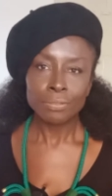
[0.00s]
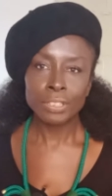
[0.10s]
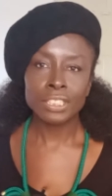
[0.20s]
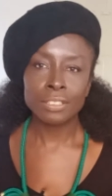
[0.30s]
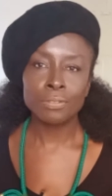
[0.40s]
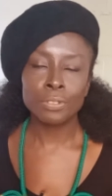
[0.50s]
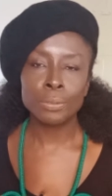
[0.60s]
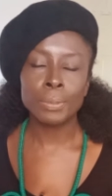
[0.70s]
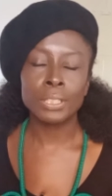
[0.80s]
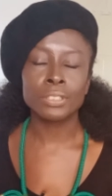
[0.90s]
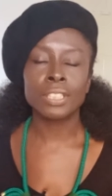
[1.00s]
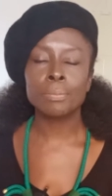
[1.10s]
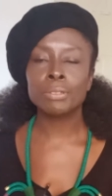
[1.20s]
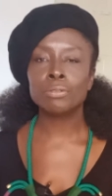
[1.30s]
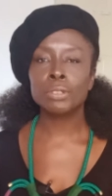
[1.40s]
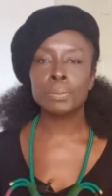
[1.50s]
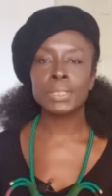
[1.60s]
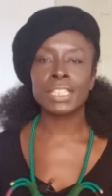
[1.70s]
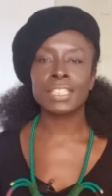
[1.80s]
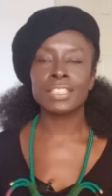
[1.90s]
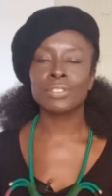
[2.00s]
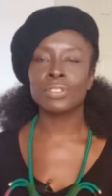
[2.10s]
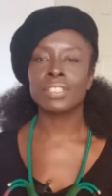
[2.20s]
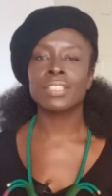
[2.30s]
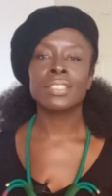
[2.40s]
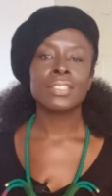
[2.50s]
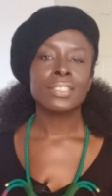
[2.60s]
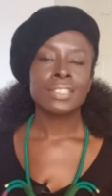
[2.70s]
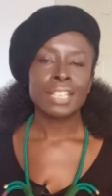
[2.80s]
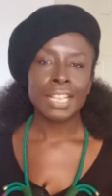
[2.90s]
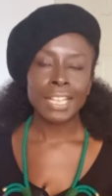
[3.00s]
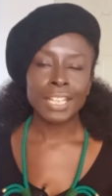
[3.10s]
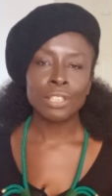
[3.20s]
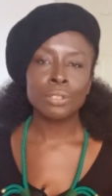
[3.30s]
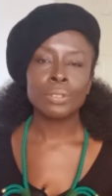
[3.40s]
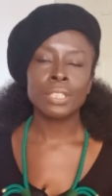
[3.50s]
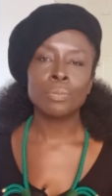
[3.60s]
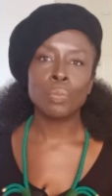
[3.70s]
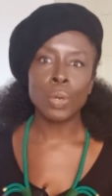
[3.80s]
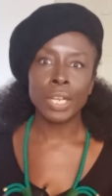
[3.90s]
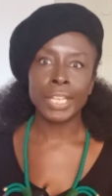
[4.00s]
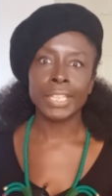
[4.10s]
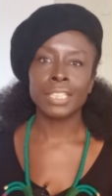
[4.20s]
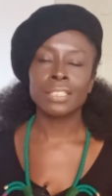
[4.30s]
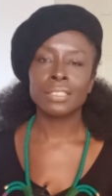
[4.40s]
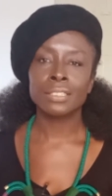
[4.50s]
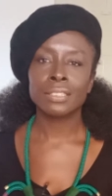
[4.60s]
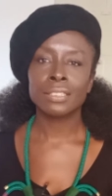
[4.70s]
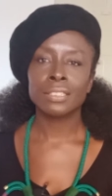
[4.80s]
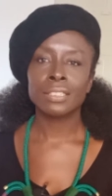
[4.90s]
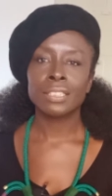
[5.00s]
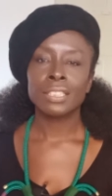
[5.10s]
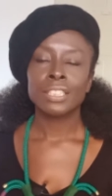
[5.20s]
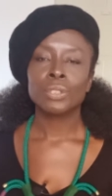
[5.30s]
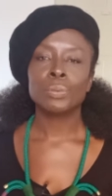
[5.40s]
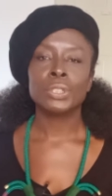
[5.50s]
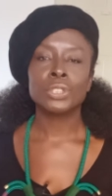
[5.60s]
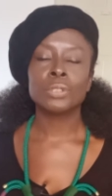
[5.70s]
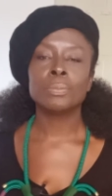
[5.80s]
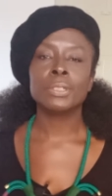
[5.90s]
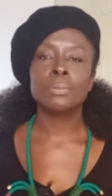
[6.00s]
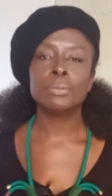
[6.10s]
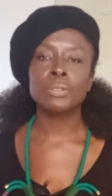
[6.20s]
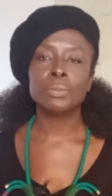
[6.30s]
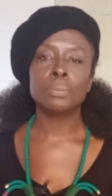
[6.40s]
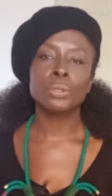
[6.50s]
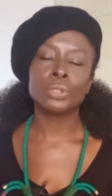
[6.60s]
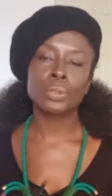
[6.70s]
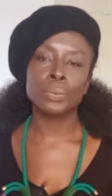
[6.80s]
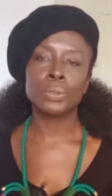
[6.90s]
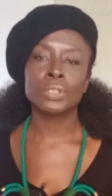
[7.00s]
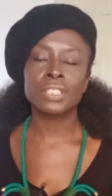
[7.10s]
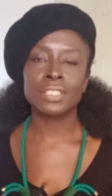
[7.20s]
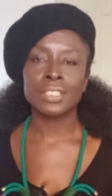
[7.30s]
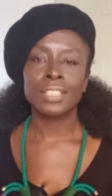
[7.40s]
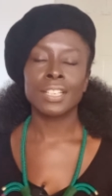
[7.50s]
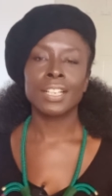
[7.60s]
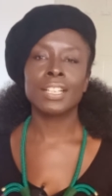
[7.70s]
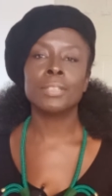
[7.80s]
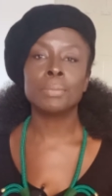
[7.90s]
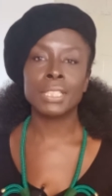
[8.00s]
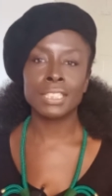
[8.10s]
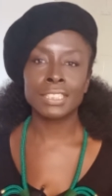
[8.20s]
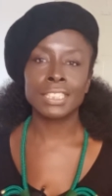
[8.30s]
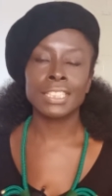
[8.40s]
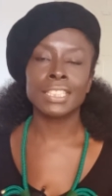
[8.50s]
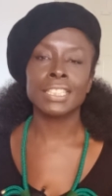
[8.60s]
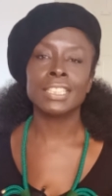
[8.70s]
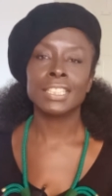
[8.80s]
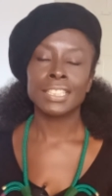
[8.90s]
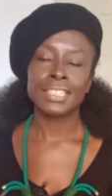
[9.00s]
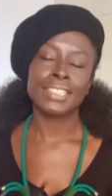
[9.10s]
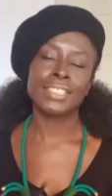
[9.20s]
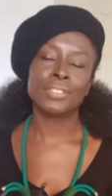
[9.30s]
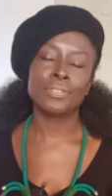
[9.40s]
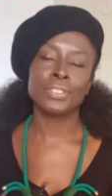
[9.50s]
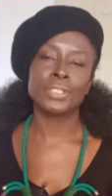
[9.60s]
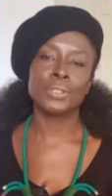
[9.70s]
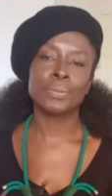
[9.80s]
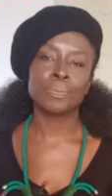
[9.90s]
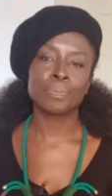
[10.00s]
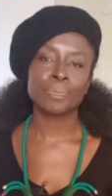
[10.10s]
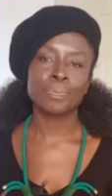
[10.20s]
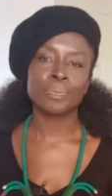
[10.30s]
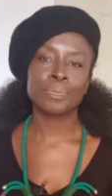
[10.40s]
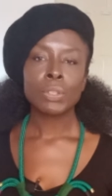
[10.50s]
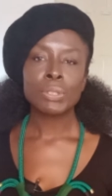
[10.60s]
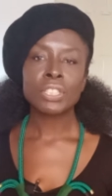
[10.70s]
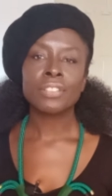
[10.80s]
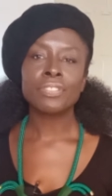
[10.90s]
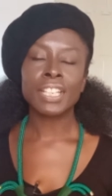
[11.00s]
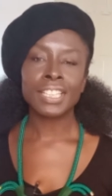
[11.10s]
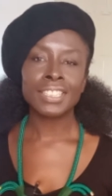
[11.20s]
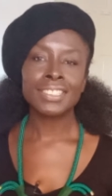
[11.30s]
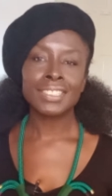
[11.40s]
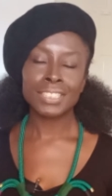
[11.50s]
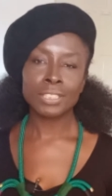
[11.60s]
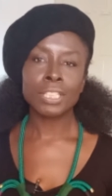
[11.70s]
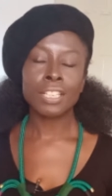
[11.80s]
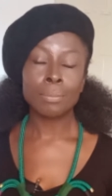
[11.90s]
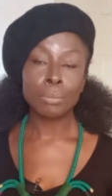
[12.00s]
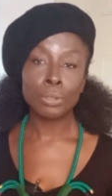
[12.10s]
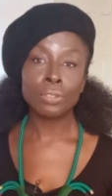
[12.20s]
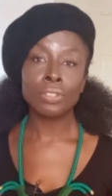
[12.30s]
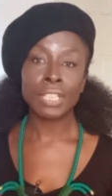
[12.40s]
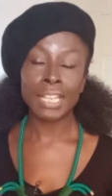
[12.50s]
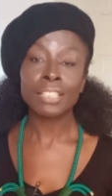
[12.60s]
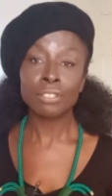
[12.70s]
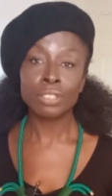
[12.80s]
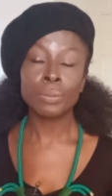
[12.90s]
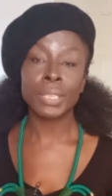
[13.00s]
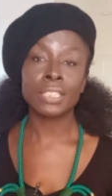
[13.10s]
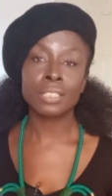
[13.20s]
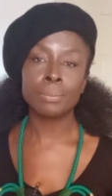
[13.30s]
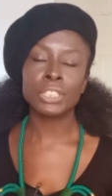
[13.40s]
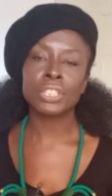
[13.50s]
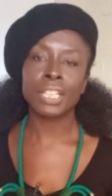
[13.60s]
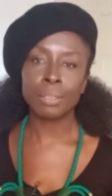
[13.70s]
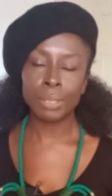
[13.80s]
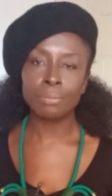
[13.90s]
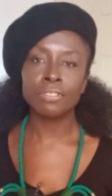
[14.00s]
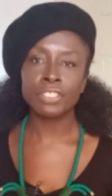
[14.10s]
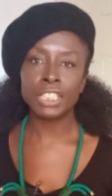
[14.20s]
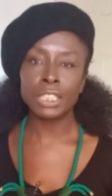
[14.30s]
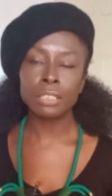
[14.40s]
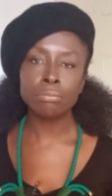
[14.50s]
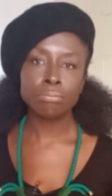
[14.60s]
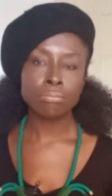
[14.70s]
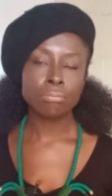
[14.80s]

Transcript: first and foremost, I've been ruminating on how and why we should be moving more towards our ability to feel, which I find is a more accurate way to measure how I'm feeling